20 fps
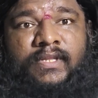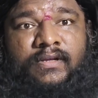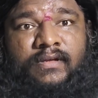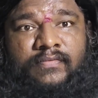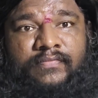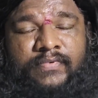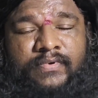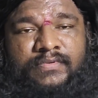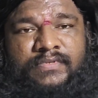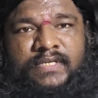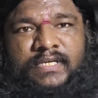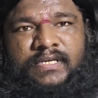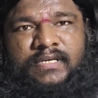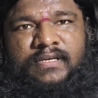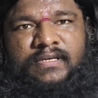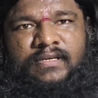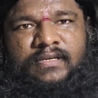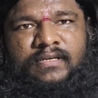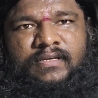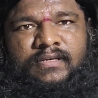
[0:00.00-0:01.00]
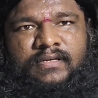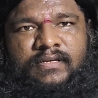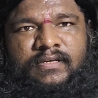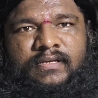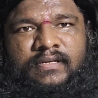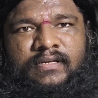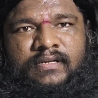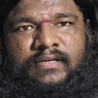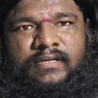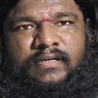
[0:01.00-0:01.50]
if you see
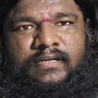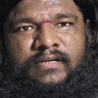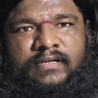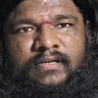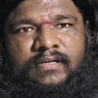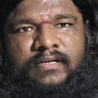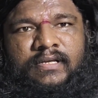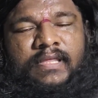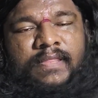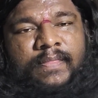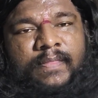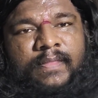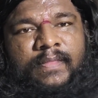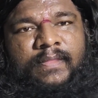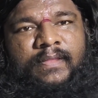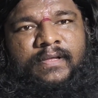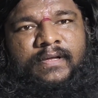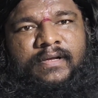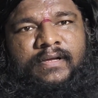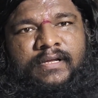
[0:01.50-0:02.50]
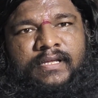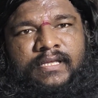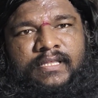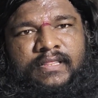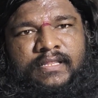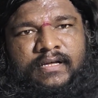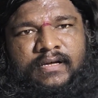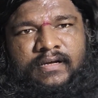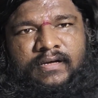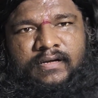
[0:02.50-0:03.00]
in
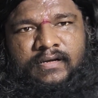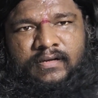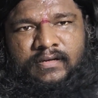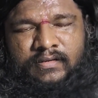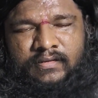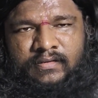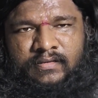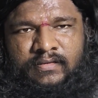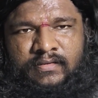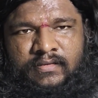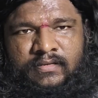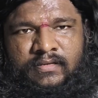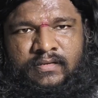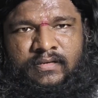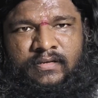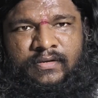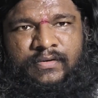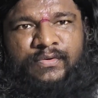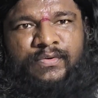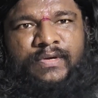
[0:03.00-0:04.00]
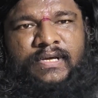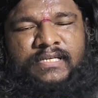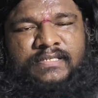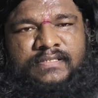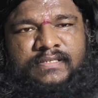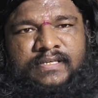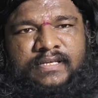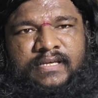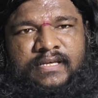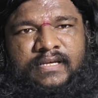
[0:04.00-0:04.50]
the
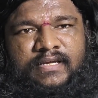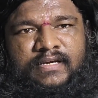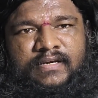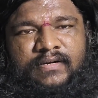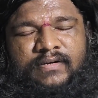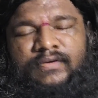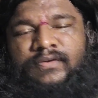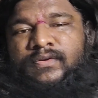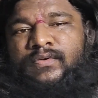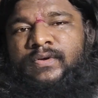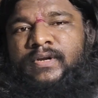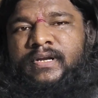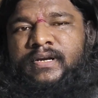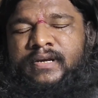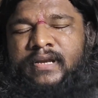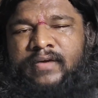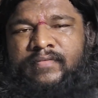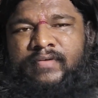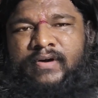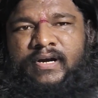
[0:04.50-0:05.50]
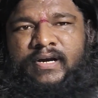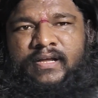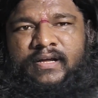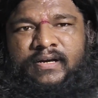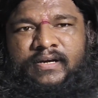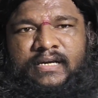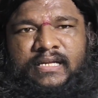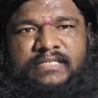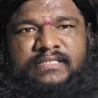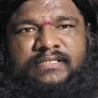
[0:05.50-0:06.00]
USA, during
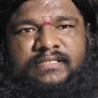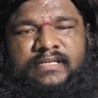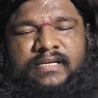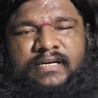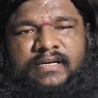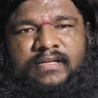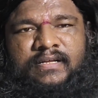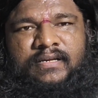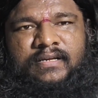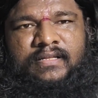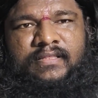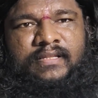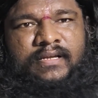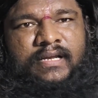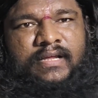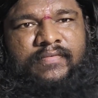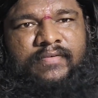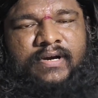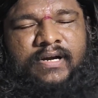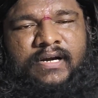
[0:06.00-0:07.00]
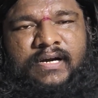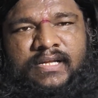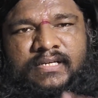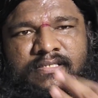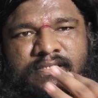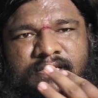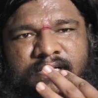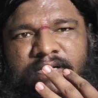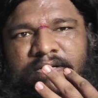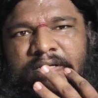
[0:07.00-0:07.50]
Nevada Test Center, in the Nevada
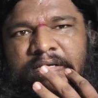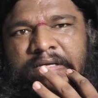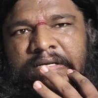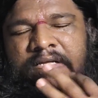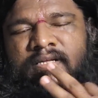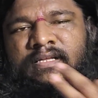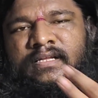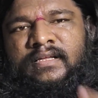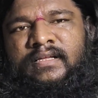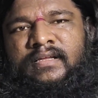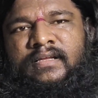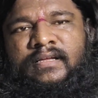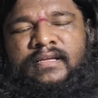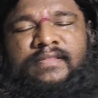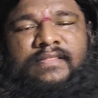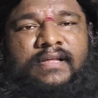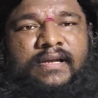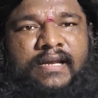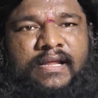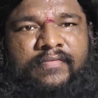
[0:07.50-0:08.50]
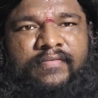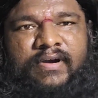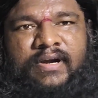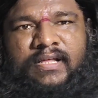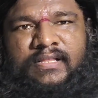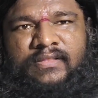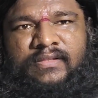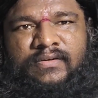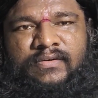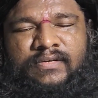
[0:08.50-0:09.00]
Test Center, in the Nevada,
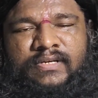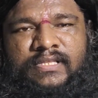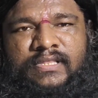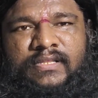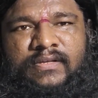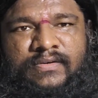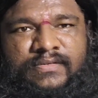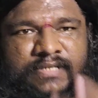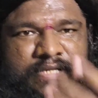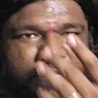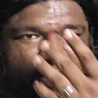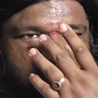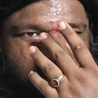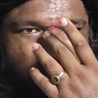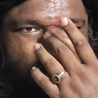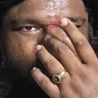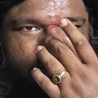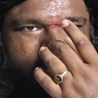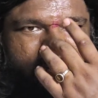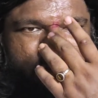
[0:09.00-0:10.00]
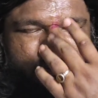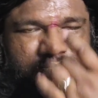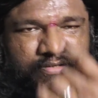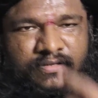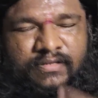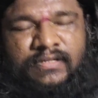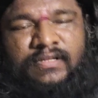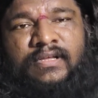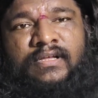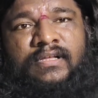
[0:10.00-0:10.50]
in those areas
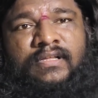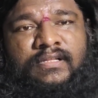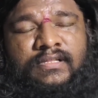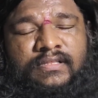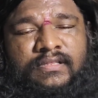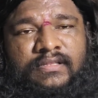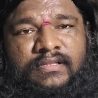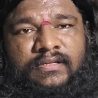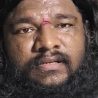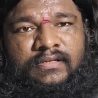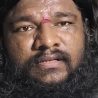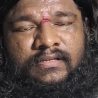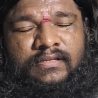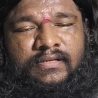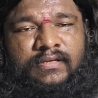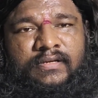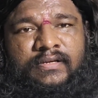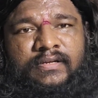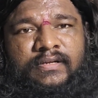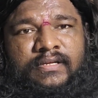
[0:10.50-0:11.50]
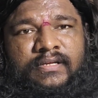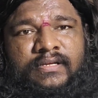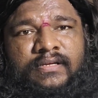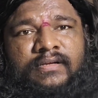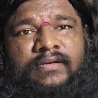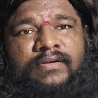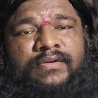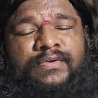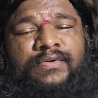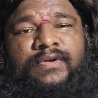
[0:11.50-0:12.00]
also,
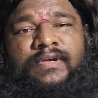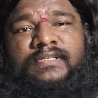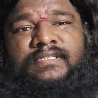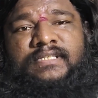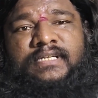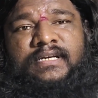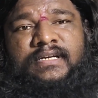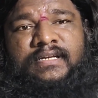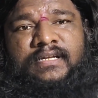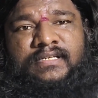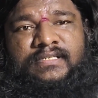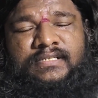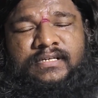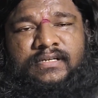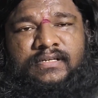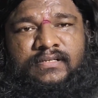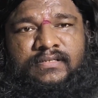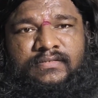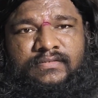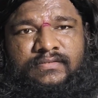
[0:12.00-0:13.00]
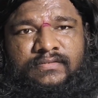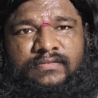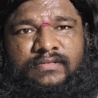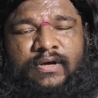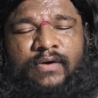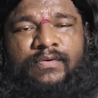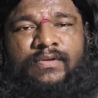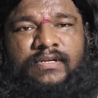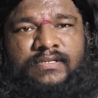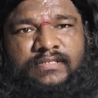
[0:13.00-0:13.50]
in USA tested
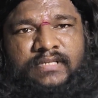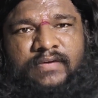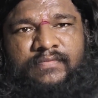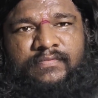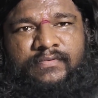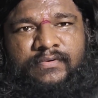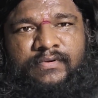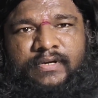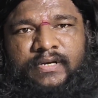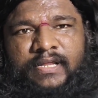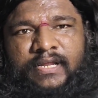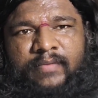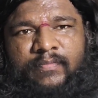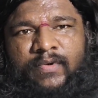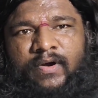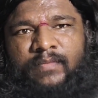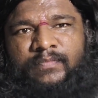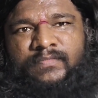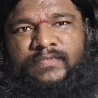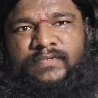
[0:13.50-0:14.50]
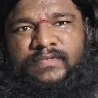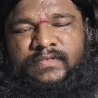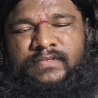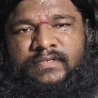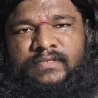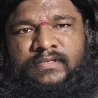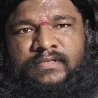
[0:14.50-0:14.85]
thousands of nuclear bombs.